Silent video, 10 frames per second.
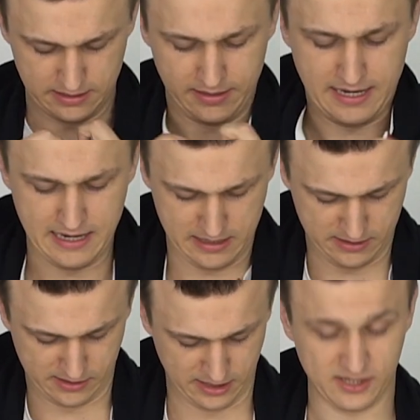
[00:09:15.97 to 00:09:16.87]
and that
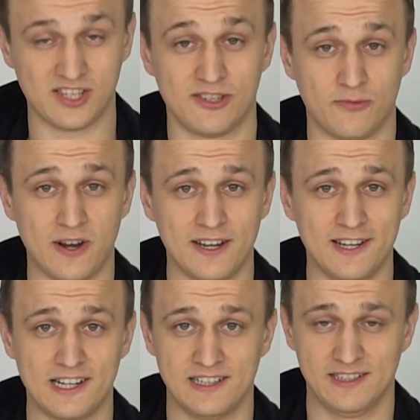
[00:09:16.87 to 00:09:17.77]
is this right
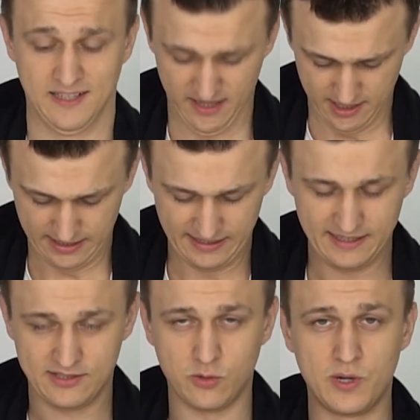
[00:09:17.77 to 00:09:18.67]
here.
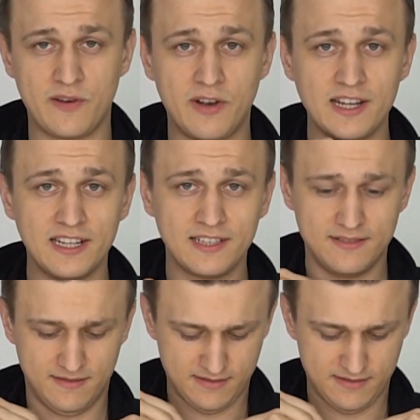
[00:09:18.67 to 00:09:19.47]
So whenever I need it,